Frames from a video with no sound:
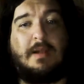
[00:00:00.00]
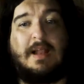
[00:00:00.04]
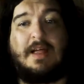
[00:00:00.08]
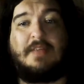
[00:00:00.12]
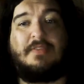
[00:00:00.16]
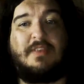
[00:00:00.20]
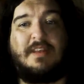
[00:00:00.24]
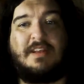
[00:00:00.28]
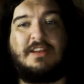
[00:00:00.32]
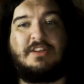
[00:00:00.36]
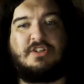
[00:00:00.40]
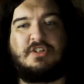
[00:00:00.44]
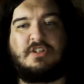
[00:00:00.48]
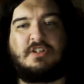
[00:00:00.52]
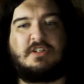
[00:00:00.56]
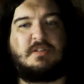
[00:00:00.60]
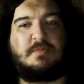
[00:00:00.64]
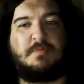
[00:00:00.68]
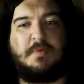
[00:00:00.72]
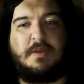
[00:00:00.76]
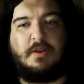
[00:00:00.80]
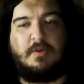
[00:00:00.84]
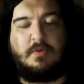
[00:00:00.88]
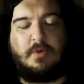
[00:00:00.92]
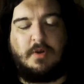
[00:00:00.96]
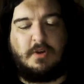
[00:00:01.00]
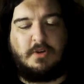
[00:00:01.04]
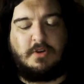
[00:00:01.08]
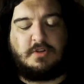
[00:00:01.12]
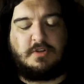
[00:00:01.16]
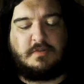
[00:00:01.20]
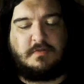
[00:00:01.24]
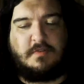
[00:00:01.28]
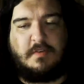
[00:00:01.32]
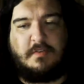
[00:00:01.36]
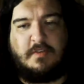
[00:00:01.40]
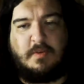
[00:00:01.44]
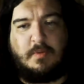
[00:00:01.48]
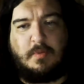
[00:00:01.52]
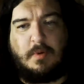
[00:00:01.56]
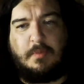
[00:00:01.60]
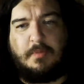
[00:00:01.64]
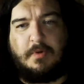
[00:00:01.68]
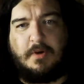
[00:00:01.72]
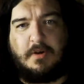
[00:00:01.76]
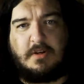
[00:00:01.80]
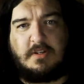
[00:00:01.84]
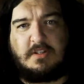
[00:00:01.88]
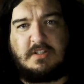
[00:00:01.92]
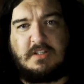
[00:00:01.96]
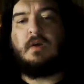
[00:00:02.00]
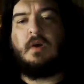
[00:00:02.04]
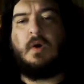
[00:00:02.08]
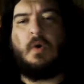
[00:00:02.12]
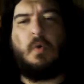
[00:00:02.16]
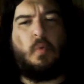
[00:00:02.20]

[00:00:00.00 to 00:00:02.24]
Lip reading: that it's just spin 151 Pokestops.